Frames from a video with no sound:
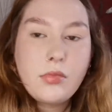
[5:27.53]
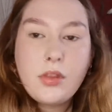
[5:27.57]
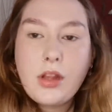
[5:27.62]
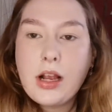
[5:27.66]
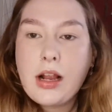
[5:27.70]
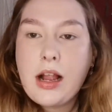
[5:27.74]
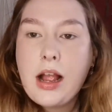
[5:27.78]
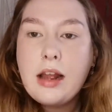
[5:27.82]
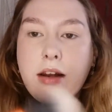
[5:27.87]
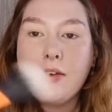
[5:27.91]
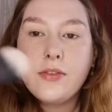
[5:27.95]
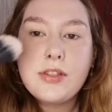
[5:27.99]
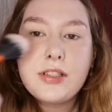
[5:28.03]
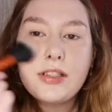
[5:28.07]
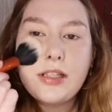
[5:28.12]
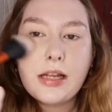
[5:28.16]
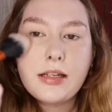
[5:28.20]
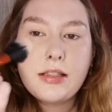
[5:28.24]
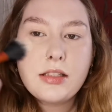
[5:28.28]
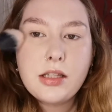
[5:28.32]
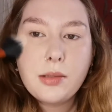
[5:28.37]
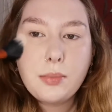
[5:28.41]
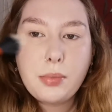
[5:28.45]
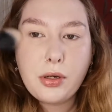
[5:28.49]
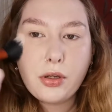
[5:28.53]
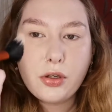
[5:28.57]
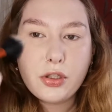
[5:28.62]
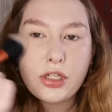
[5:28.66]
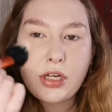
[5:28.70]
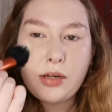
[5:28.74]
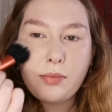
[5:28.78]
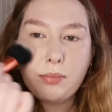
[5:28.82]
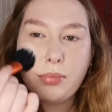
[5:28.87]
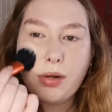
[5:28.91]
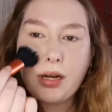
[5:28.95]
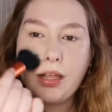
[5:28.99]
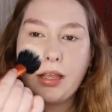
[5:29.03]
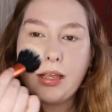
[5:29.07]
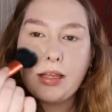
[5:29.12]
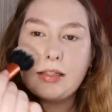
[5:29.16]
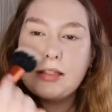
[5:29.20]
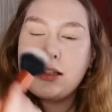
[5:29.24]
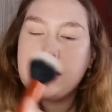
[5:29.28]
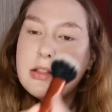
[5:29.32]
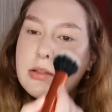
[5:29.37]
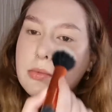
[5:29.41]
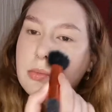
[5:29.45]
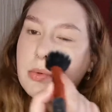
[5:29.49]
That kind of sets the blush in
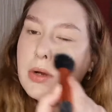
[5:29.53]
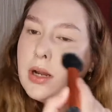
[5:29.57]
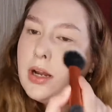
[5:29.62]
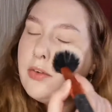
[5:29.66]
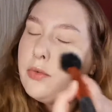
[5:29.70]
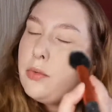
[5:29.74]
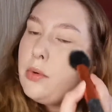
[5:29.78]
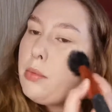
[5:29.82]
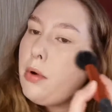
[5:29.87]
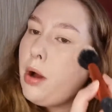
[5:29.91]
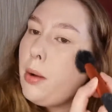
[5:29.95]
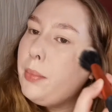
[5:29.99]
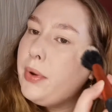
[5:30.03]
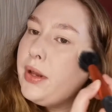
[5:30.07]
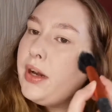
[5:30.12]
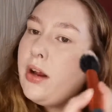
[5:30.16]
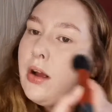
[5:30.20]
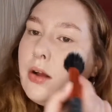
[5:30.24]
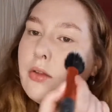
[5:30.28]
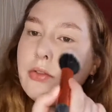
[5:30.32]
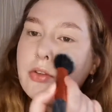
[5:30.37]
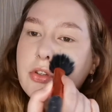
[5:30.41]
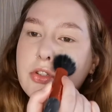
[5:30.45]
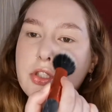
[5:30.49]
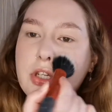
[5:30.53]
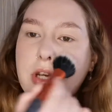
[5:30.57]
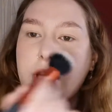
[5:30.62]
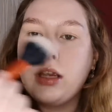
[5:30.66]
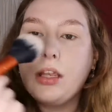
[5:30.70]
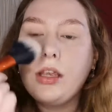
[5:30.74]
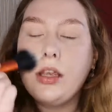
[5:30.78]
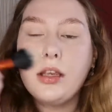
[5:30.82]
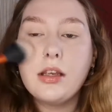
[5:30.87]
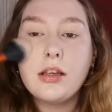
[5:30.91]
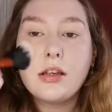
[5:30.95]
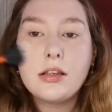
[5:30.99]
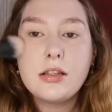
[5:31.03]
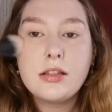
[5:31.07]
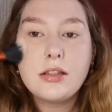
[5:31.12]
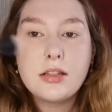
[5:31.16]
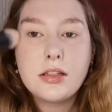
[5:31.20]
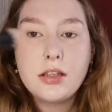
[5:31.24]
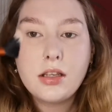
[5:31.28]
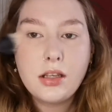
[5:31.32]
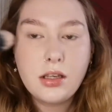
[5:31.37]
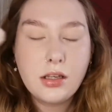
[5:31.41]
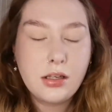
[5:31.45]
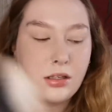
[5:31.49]
place as well if we're popping it on the cheeks.
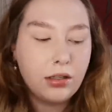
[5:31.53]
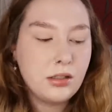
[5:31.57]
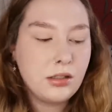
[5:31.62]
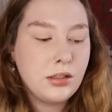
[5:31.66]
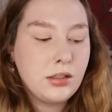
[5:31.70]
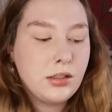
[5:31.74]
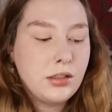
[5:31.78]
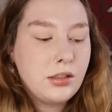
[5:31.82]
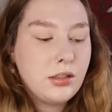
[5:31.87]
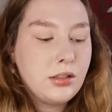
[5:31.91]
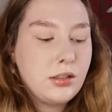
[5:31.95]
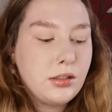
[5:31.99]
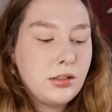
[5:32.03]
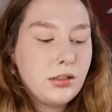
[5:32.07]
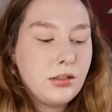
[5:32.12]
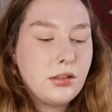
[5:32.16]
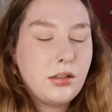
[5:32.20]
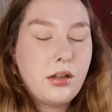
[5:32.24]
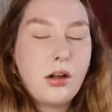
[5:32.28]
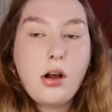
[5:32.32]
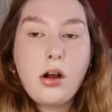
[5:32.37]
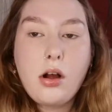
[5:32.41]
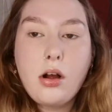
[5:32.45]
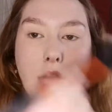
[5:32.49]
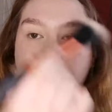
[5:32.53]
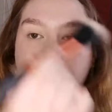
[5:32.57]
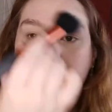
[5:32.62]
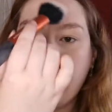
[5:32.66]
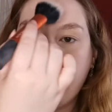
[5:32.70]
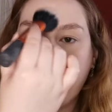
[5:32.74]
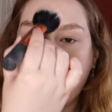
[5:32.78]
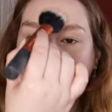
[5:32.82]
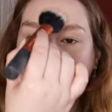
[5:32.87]
On